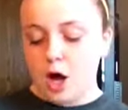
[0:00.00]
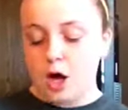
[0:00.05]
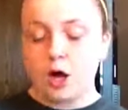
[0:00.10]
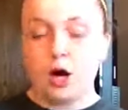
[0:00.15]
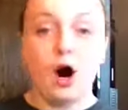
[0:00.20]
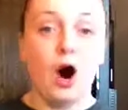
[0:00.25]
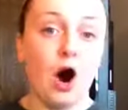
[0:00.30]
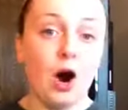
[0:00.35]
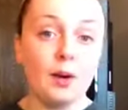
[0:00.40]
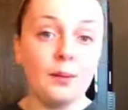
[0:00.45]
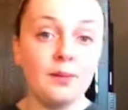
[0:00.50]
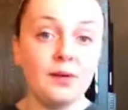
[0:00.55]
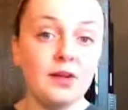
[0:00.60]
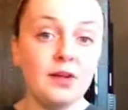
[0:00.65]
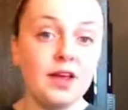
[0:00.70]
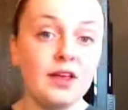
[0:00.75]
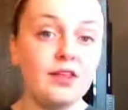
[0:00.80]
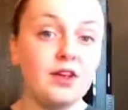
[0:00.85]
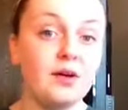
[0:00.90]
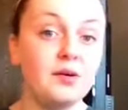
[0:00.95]
caramel
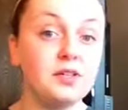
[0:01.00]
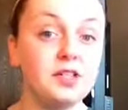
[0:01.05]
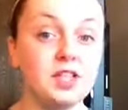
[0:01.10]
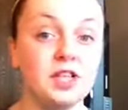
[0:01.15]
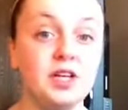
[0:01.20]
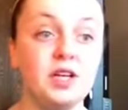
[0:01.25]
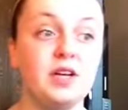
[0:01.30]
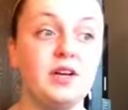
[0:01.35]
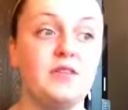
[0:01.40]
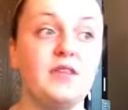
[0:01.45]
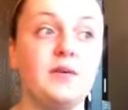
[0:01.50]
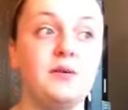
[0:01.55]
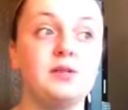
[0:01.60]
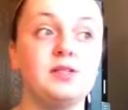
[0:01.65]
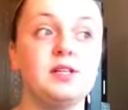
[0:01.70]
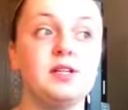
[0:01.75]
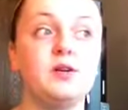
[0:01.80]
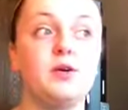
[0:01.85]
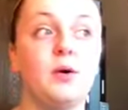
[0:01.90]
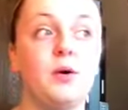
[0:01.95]
I thought was cute if it was
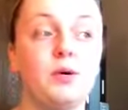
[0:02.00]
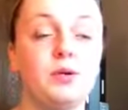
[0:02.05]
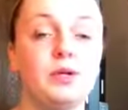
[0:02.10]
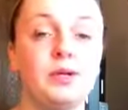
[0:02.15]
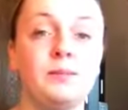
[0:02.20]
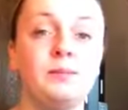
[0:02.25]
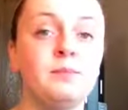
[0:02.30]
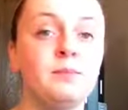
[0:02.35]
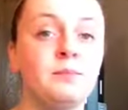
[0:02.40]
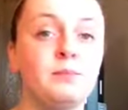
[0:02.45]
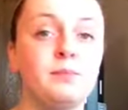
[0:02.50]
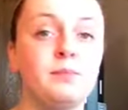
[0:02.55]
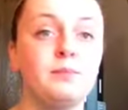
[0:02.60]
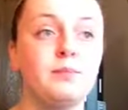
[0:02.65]
a golden